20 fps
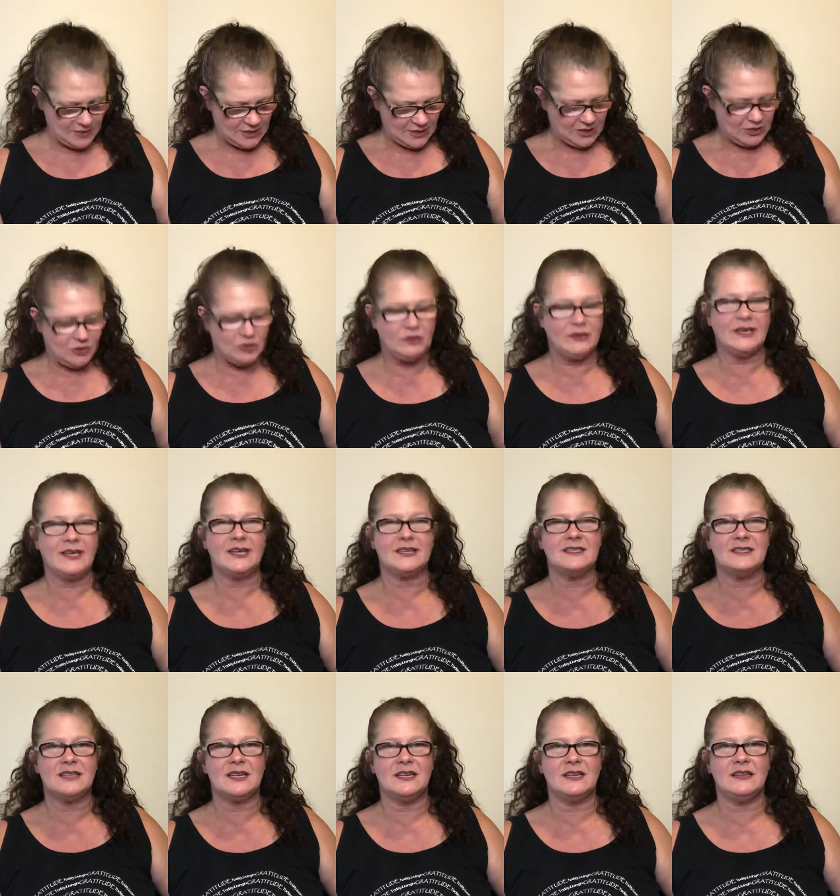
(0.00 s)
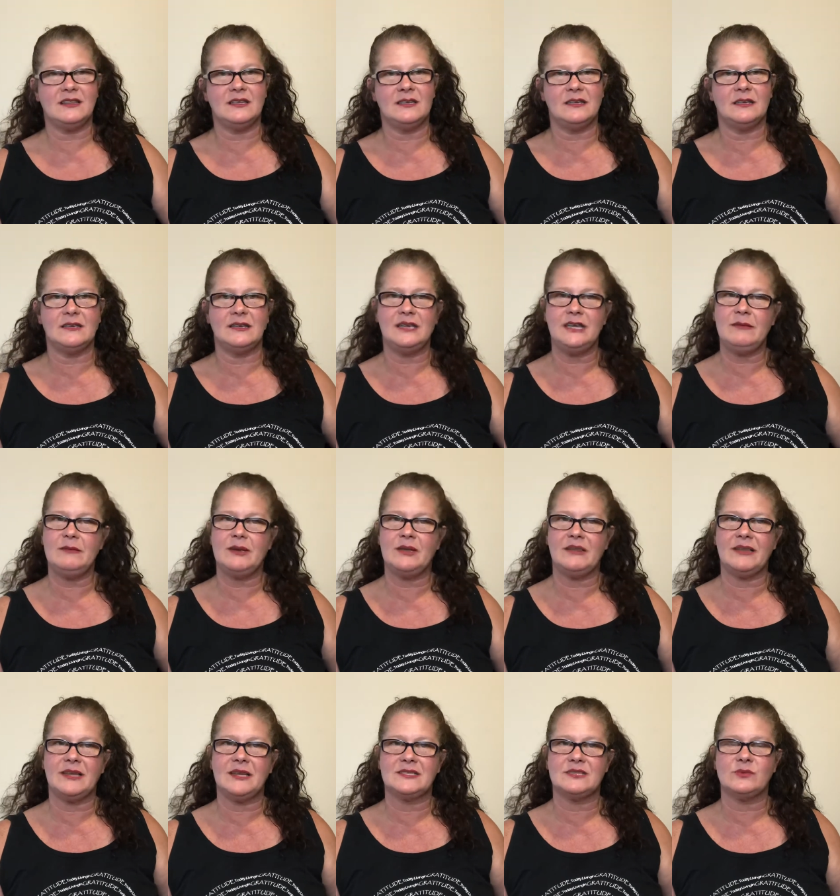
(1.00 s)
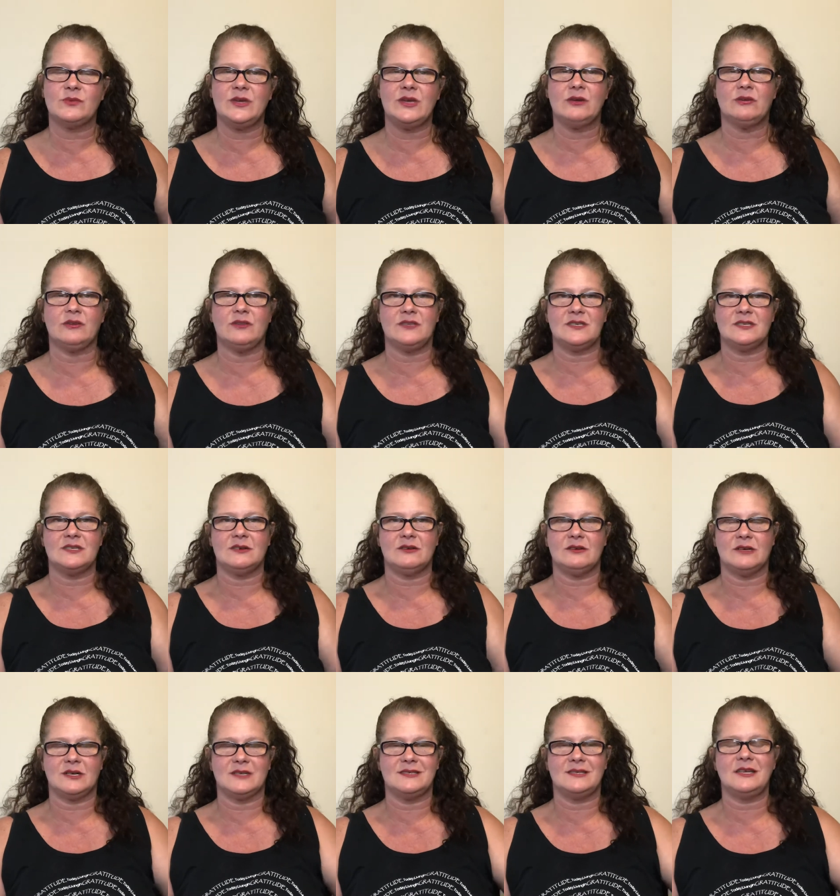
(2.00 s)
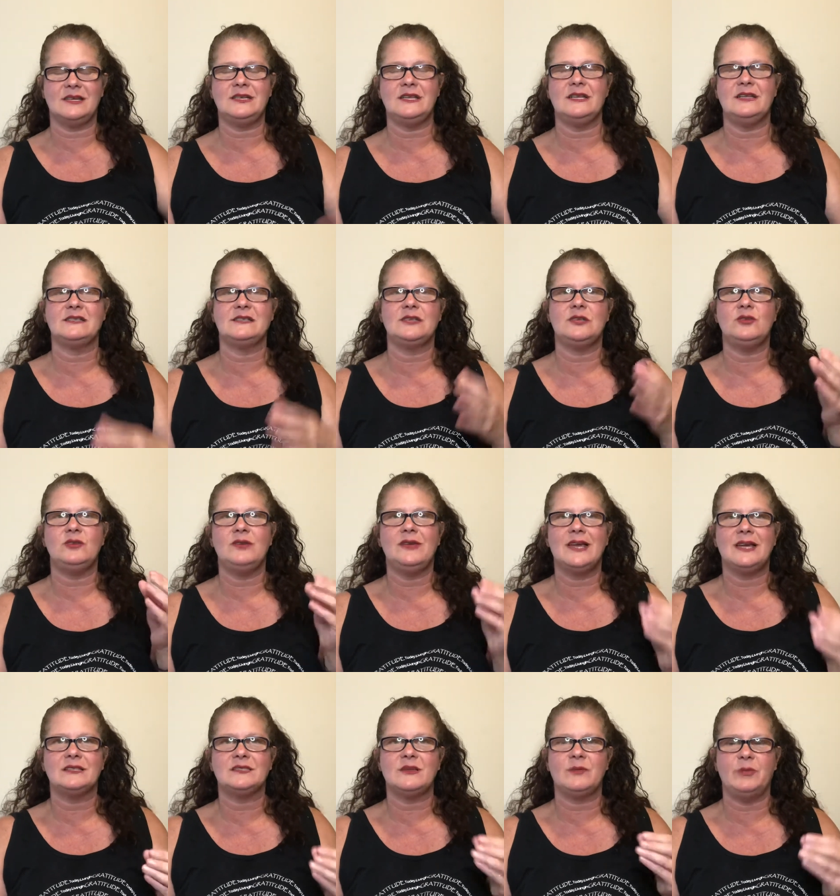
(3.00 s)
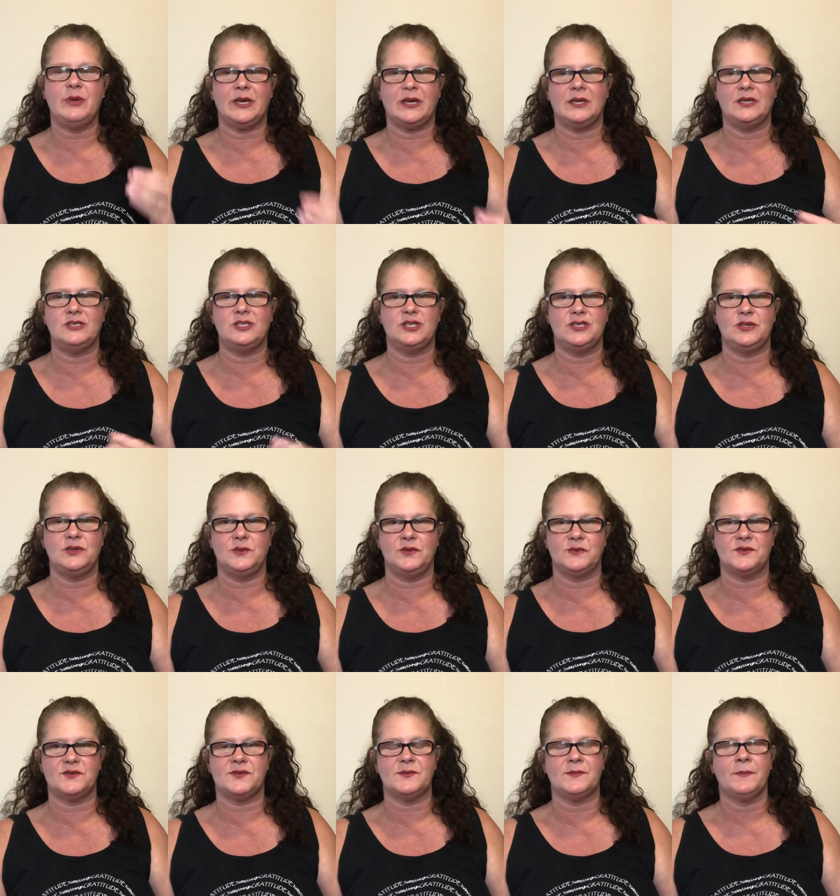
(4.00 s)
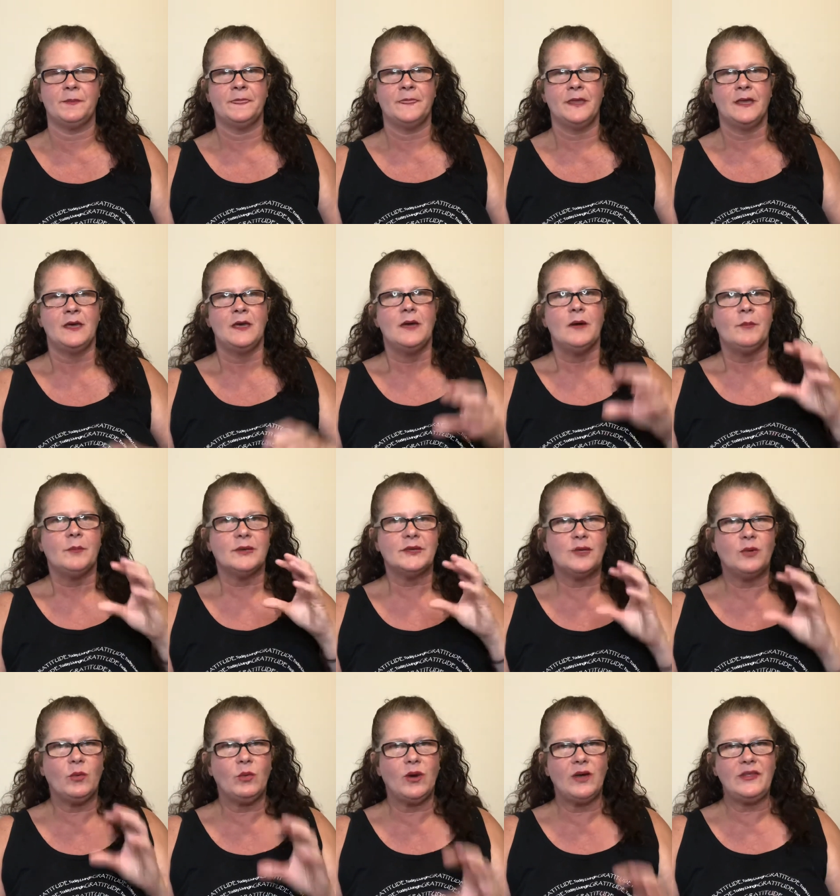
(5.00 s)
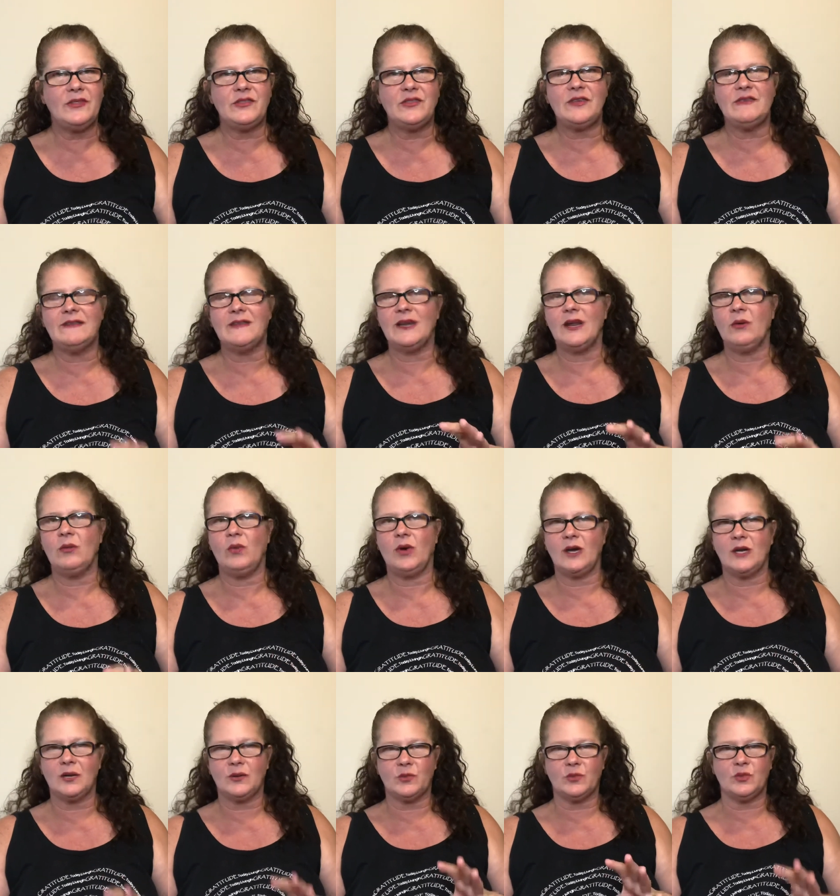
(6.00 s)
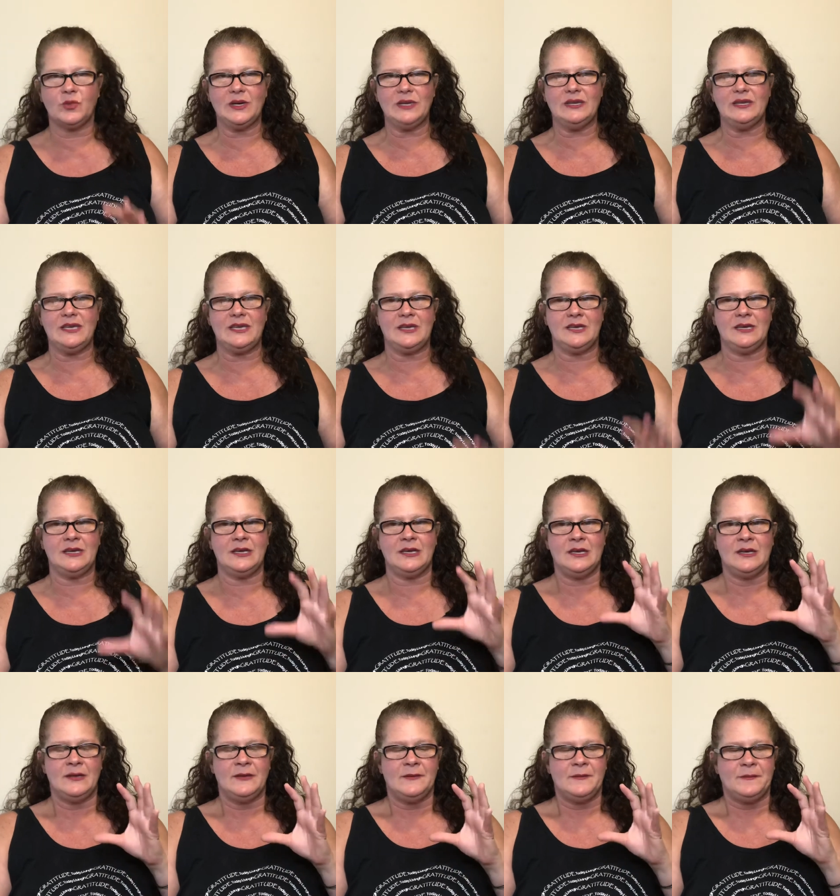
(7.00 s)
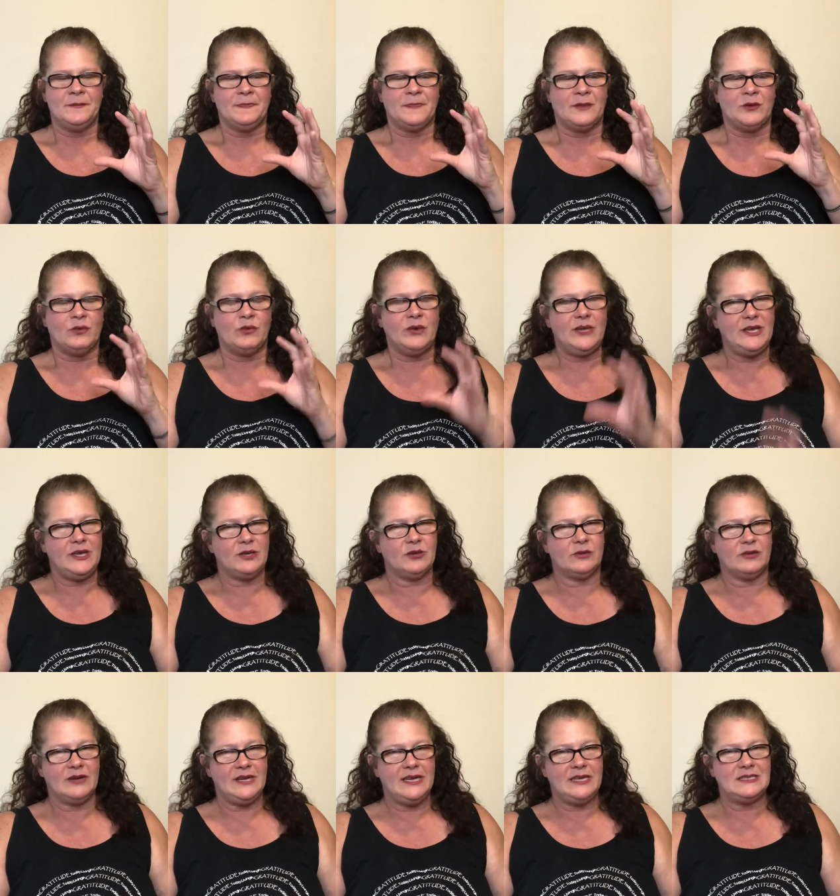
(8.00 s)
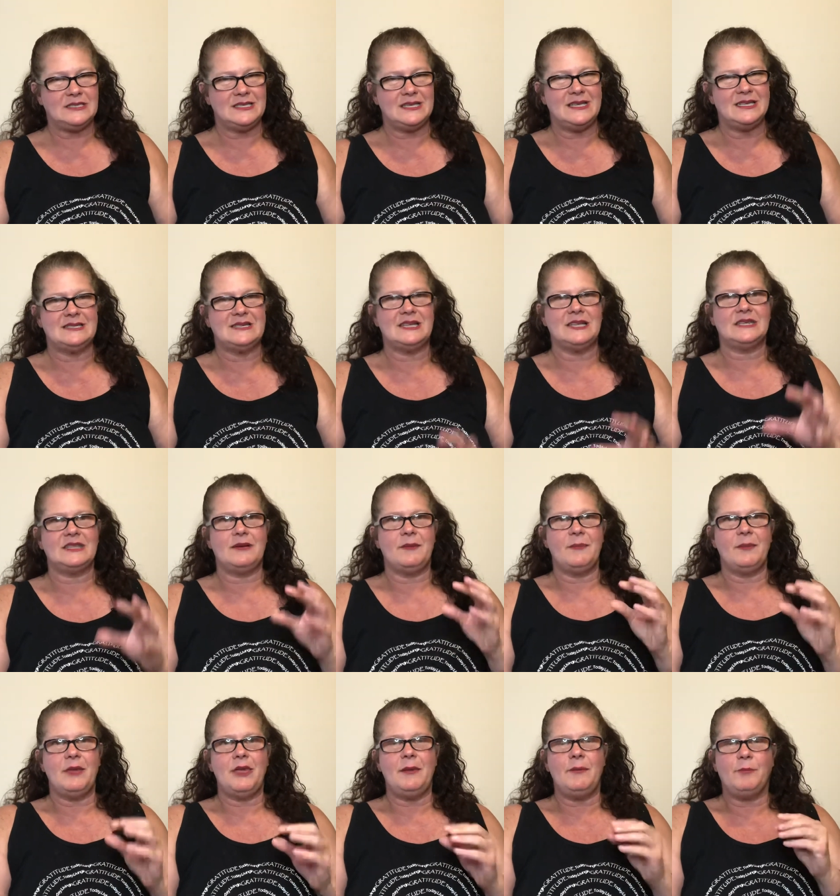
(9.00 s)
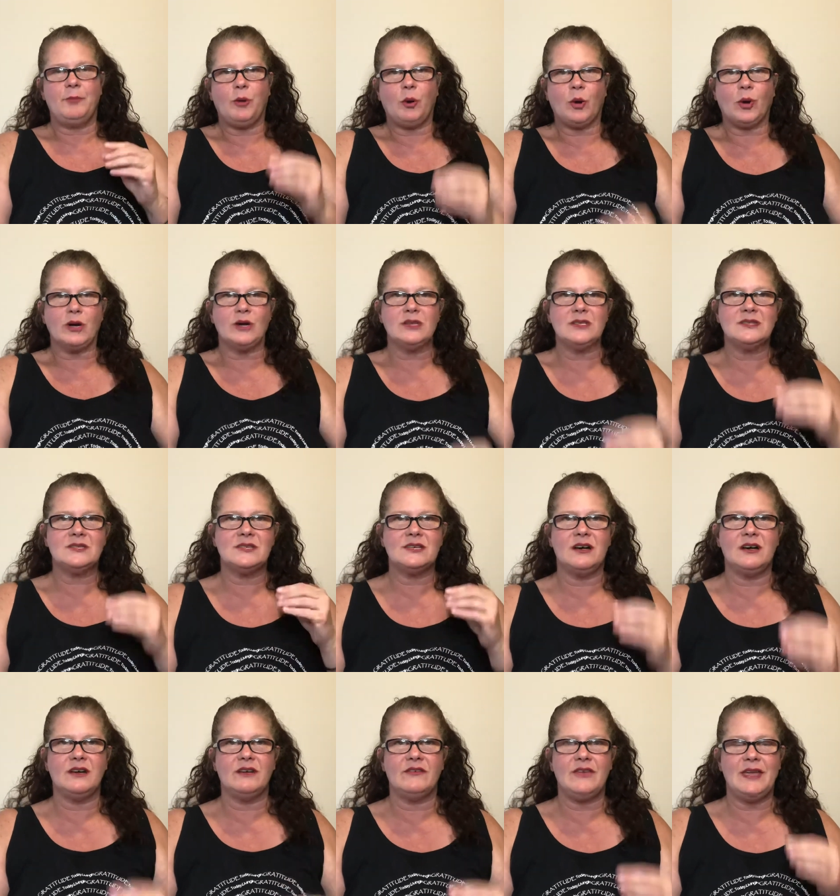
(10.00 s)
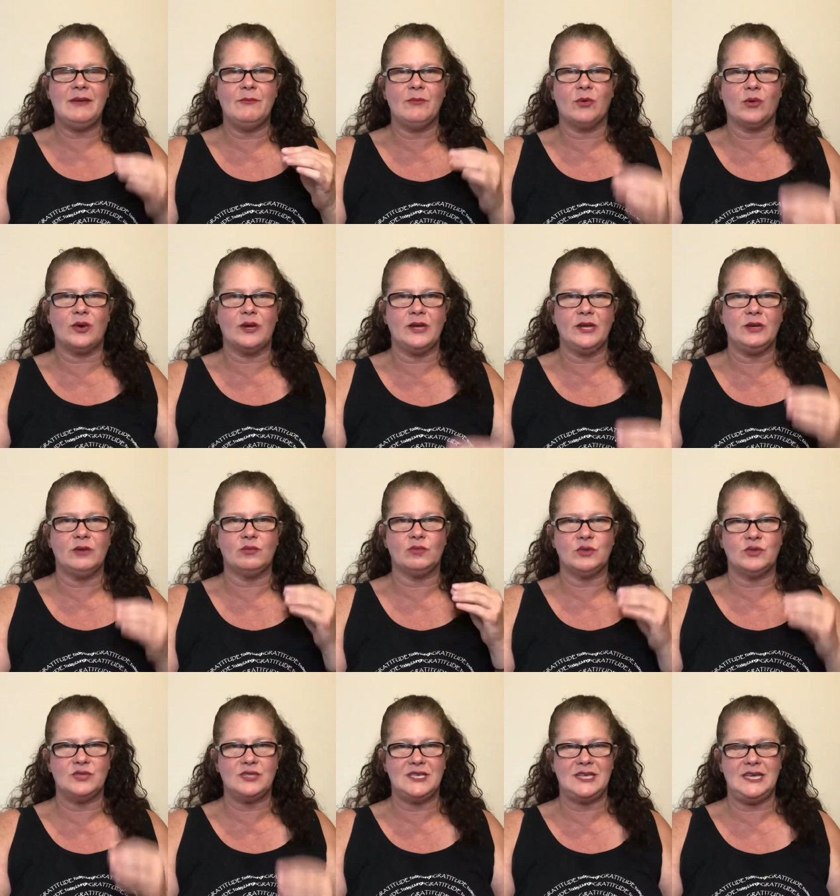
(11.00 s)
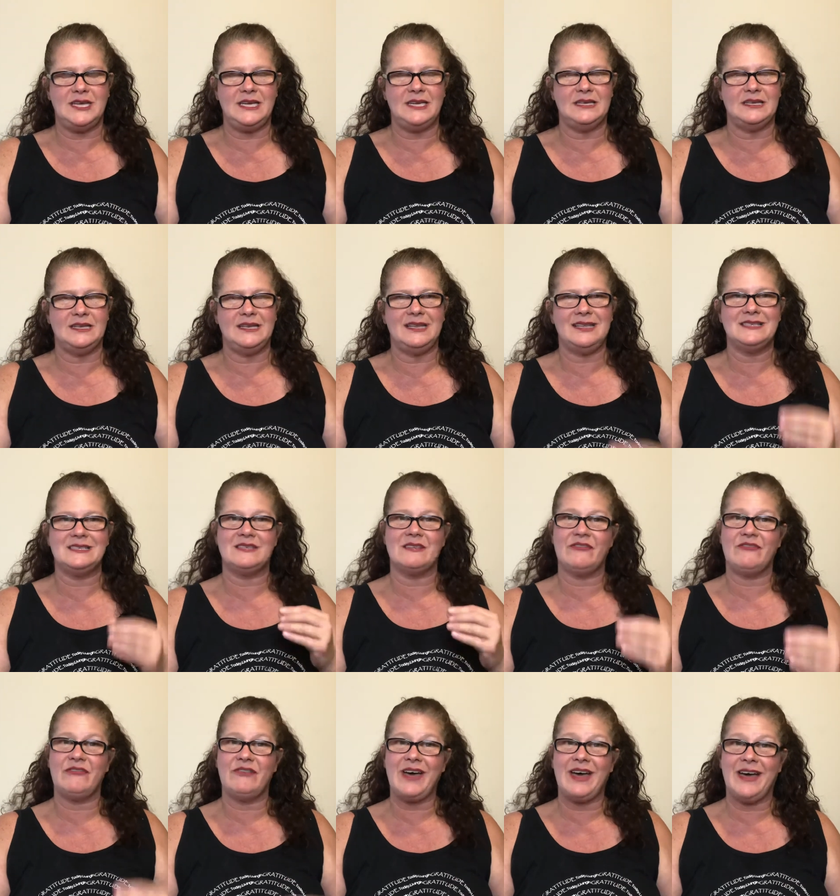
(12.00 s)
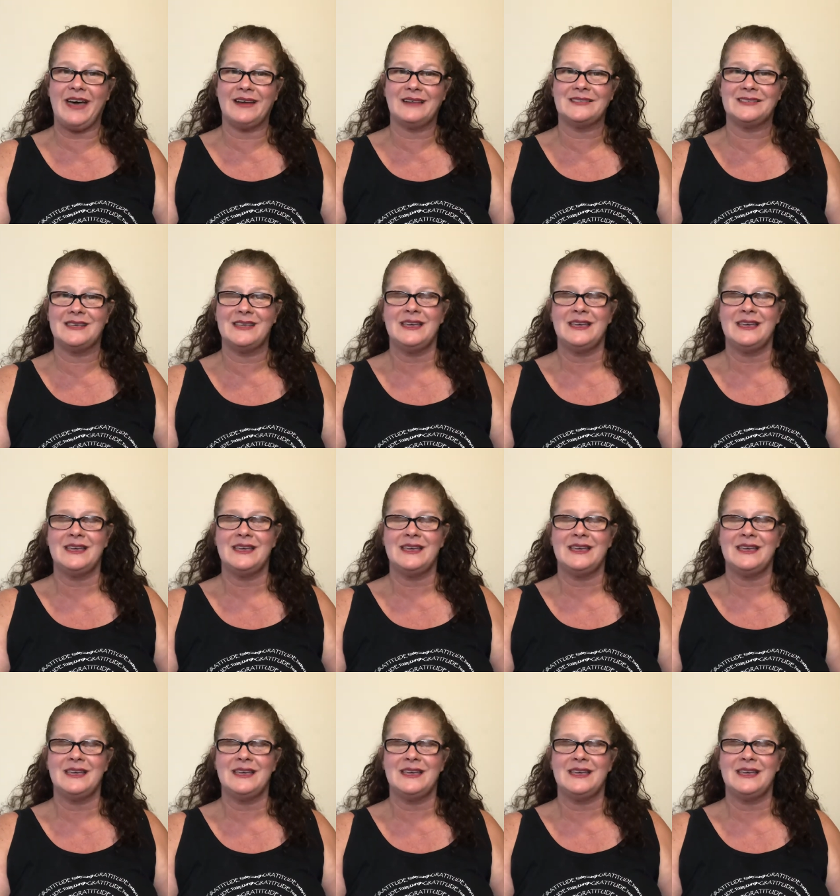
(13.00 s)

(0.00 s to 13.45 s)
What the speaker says: You know, like I said in the email last week or on Sunday, is that you get to pick and choose. But the one thing that I want to really reiterate is that the importance of a morning routine is the fact